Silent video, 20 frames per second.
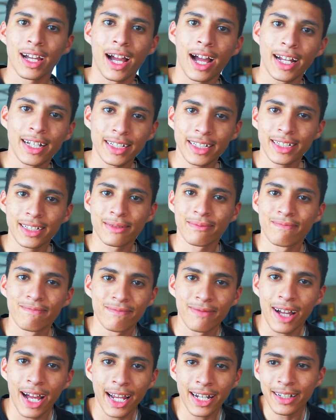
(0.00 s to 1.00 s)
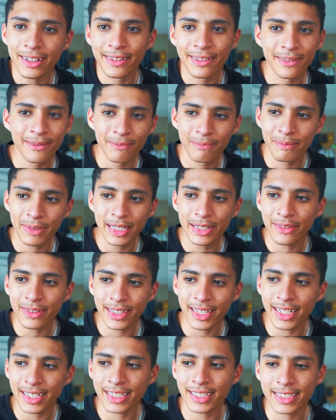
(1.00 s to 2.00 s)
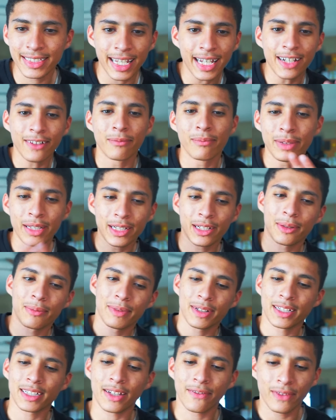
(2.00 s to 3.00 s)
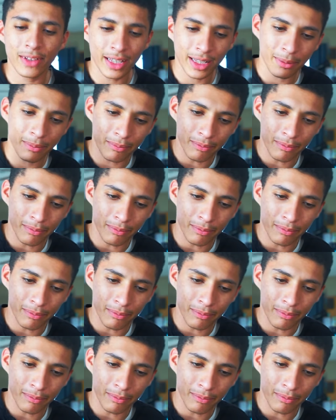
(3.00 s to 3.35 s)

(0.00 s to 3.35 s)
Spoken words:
I don't know, be doing things inside of Blender, because I feel like